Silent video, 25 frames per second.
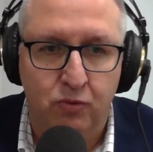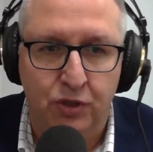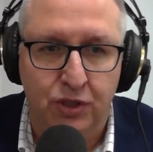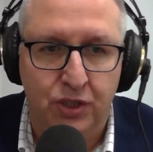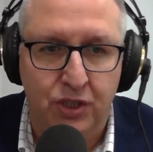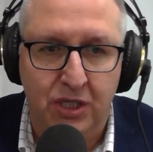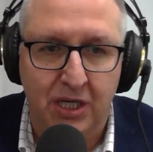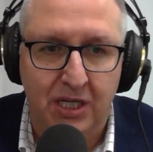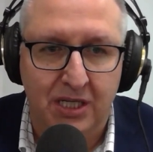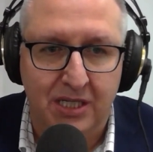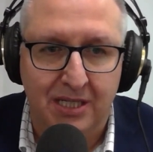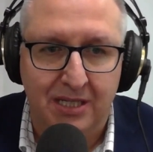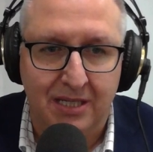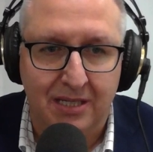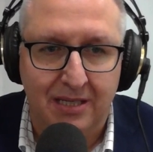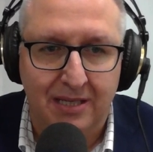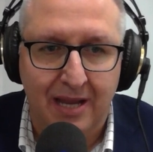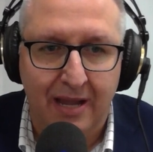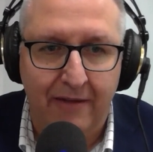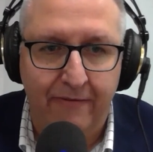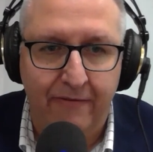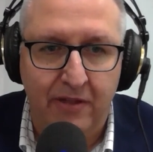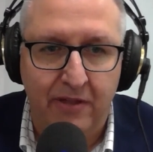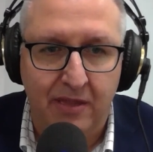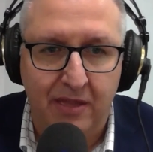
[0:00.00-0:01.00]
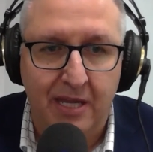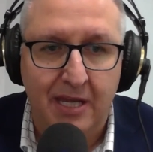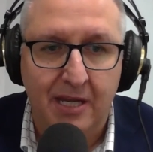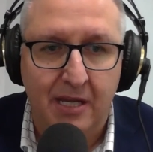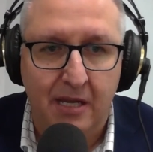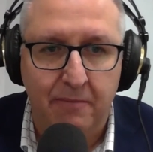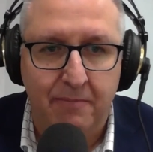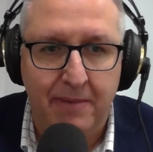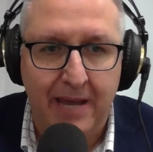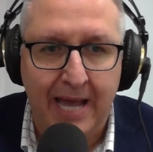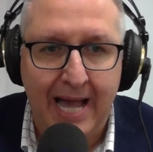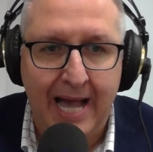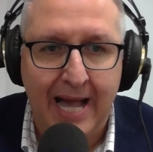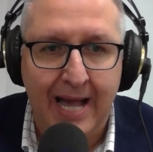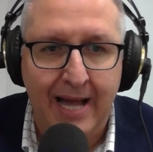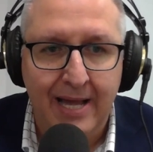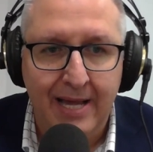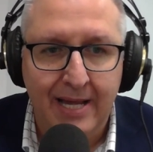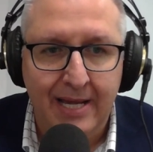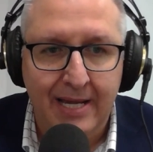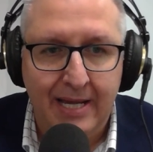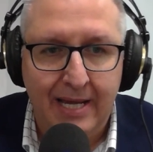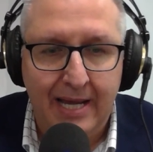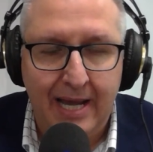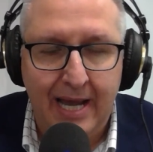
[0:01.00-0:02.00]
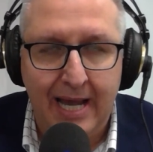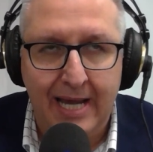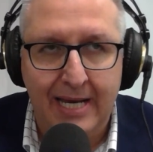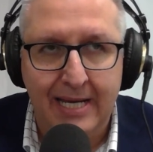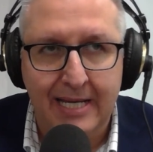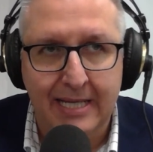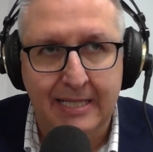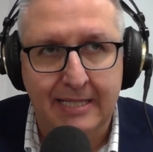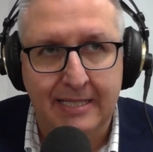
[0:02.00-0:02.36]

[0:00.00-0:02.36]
just never think about. And